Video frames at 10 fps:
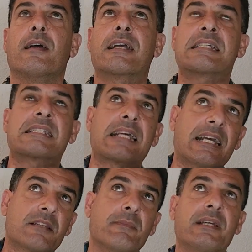
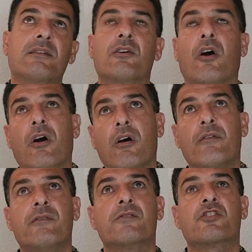excitement
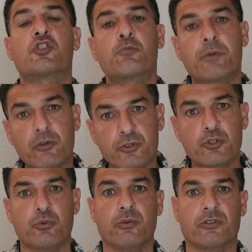of
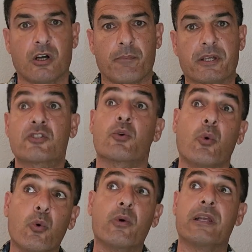spiritual topics
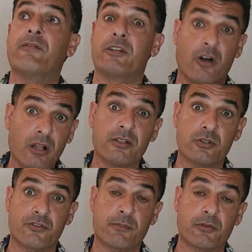or even
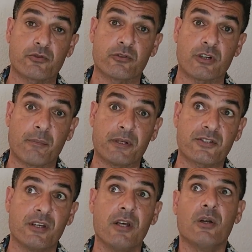knowledge of spiritual
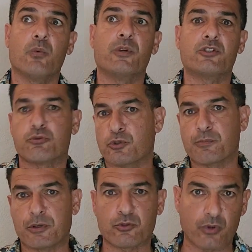topics with true
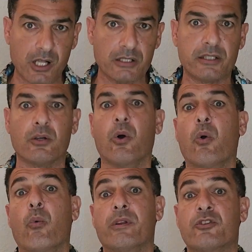spirituality
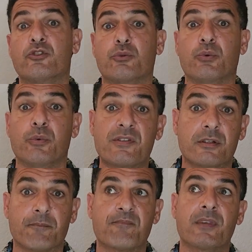or with true
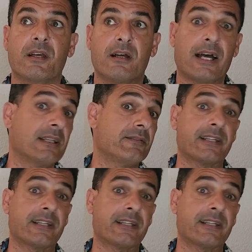wisdom. I